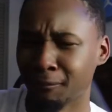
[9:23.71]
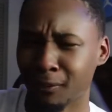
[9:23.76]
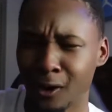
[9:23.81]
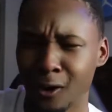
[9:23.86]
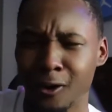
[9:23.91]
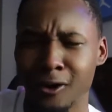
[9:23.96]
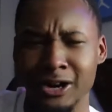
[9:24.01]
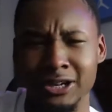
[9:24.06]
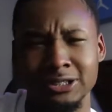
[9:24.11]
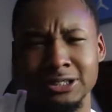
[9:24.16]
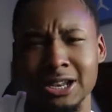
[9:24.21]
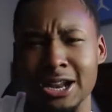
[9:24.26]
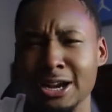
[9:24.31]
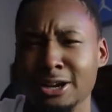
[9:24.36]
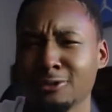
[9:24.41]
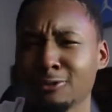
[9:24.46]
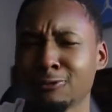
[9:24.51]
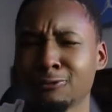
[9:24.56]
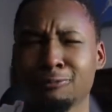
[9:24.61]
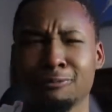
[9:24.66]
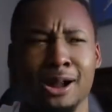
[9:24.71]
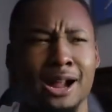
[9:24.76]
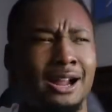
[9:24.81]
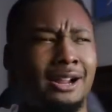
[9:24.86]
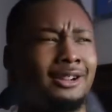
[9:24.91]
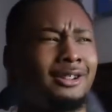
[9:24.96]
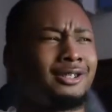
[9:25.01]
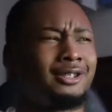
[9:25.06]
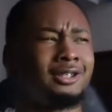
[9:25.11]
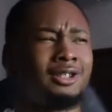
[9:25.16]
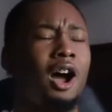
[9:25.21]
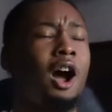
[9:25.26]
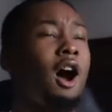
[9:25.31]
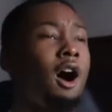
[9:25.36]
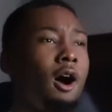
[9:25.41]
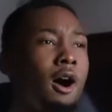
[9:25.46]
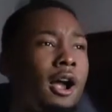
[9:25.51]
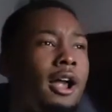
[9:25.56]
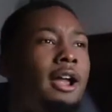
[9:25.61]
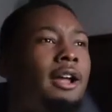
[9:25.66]
bars. Like, oh my
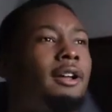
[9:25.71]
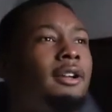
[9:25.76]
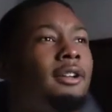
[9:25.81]
God.